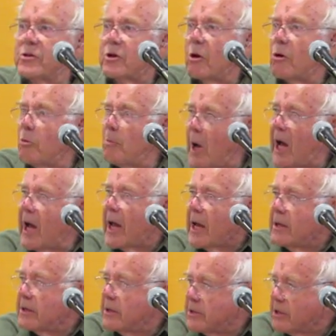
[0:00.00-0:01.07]
slow
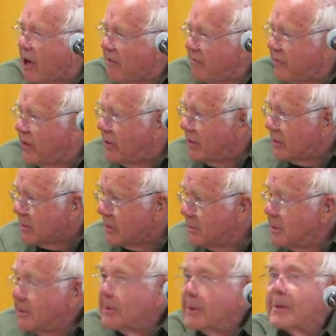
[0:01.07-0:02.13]
minds, I
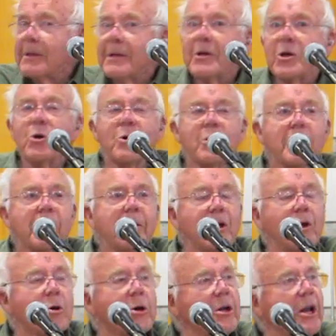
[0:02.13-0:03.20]
found.
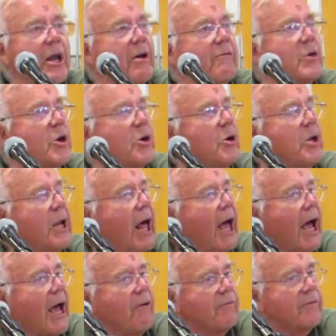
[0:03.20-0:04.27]
You could live a good
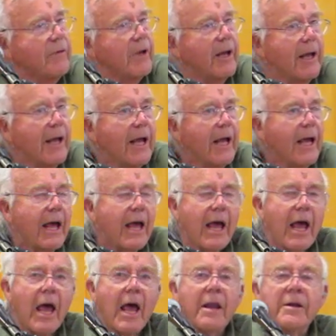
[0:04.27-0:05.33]
life.
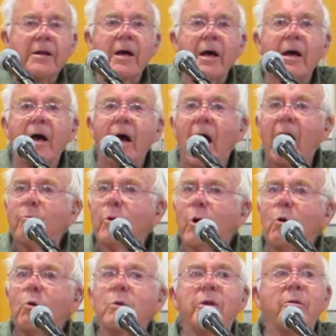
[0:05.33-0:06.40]
And I
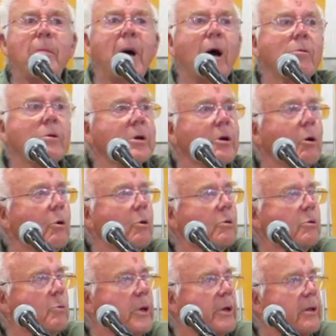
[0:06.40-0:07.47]
rode the mountain
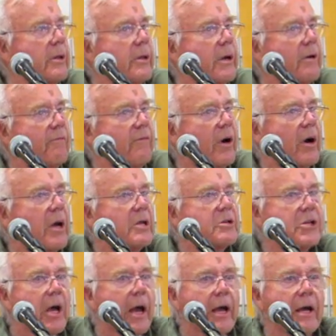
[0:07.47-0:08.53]
goat with
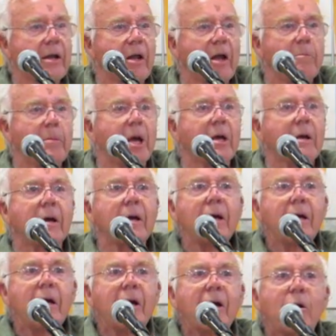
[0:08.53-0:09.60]
various academic
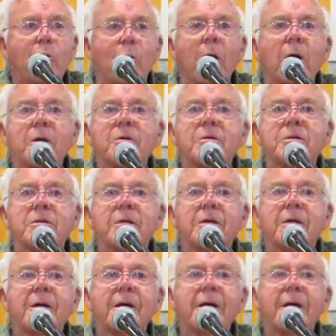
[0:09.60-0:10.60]
works.